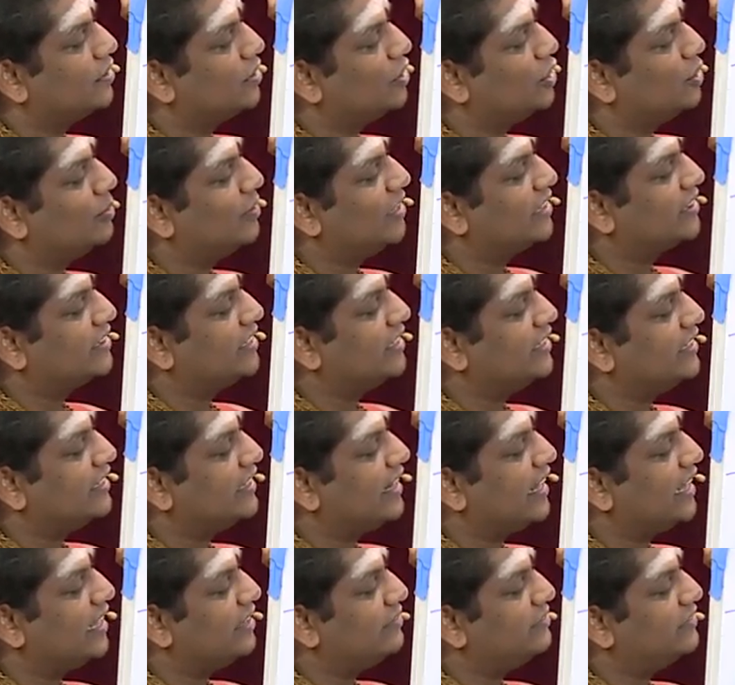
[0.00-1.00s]
You may think
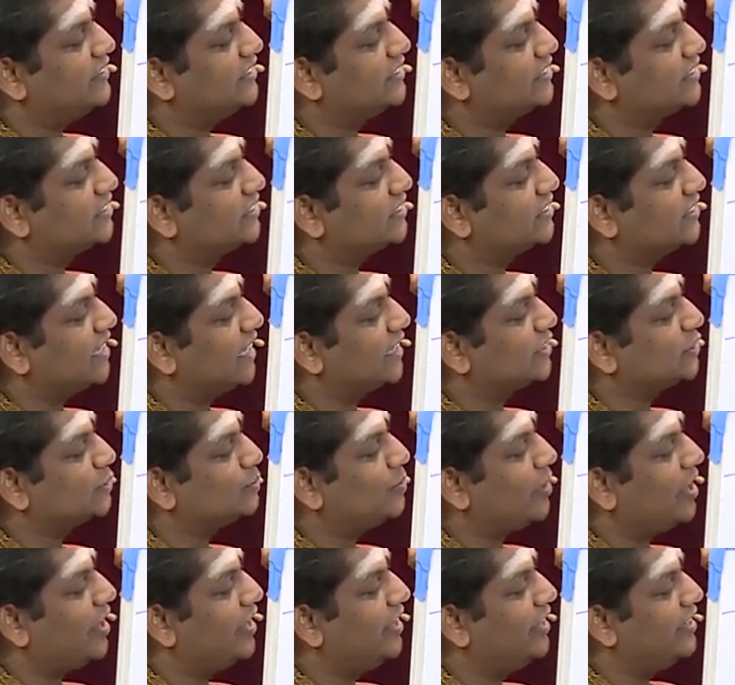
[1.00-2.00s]
life is
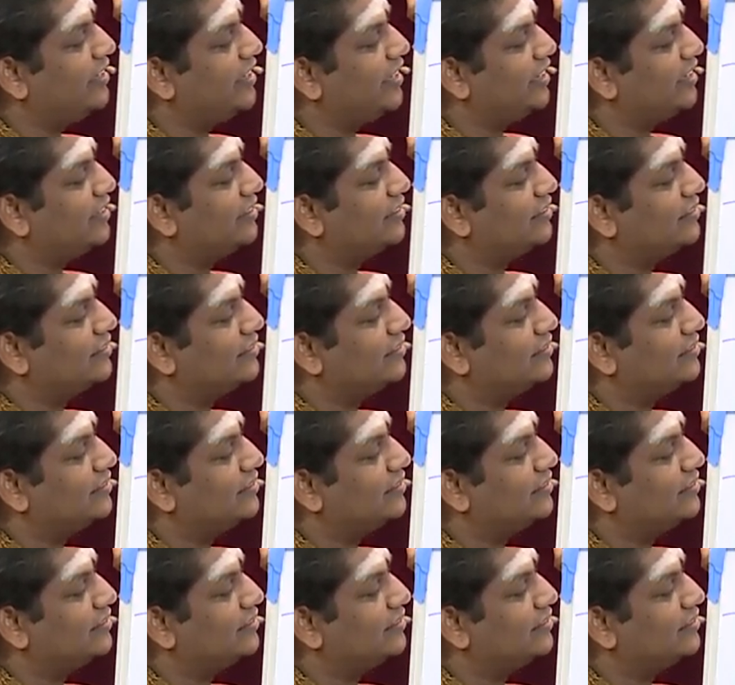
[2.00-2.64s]
exploiting.